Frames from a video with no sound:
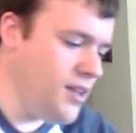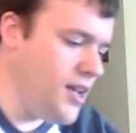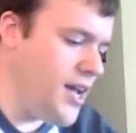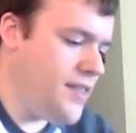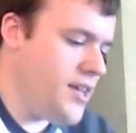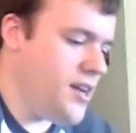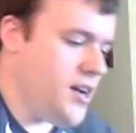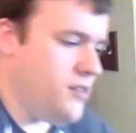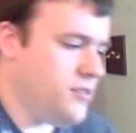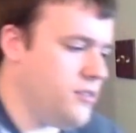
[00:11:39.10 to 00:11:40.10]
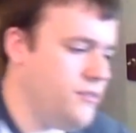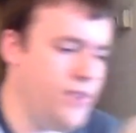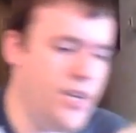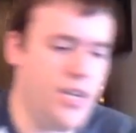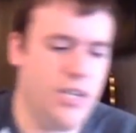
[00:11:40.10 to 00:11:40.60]
And then I also
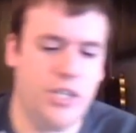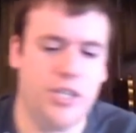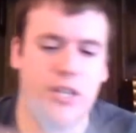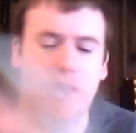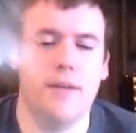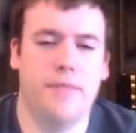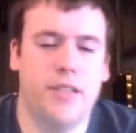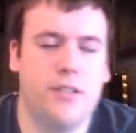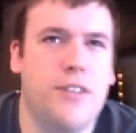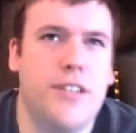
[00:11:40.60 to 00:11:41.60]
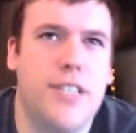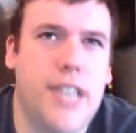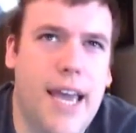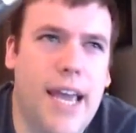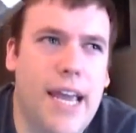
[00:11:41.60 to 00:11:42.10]
finished, this was
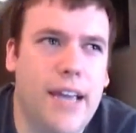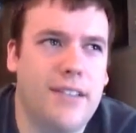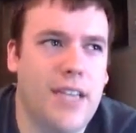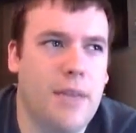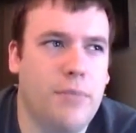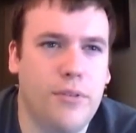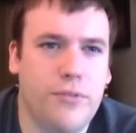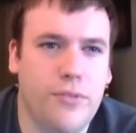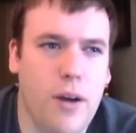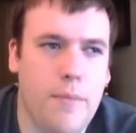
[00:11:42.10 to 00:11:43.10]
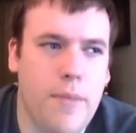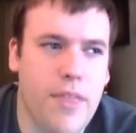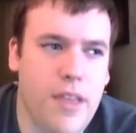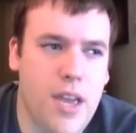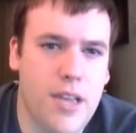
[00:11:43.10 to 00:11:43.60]
a sample from
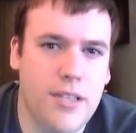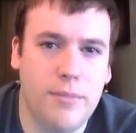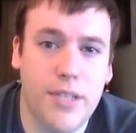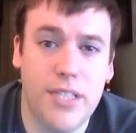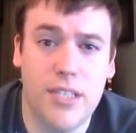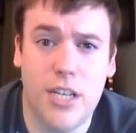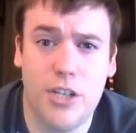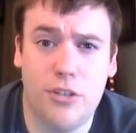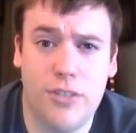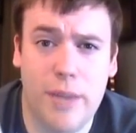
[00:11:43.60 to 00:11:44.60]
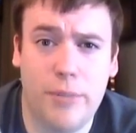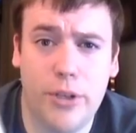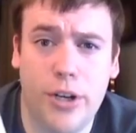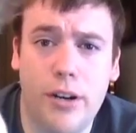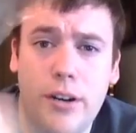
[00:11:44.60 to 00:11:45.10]
the Simply Sensational
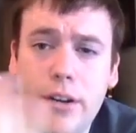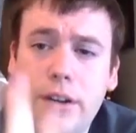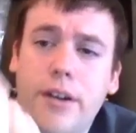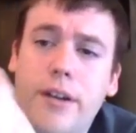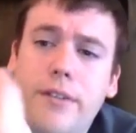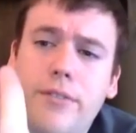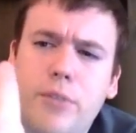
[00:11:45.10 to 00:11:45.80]
Sampler from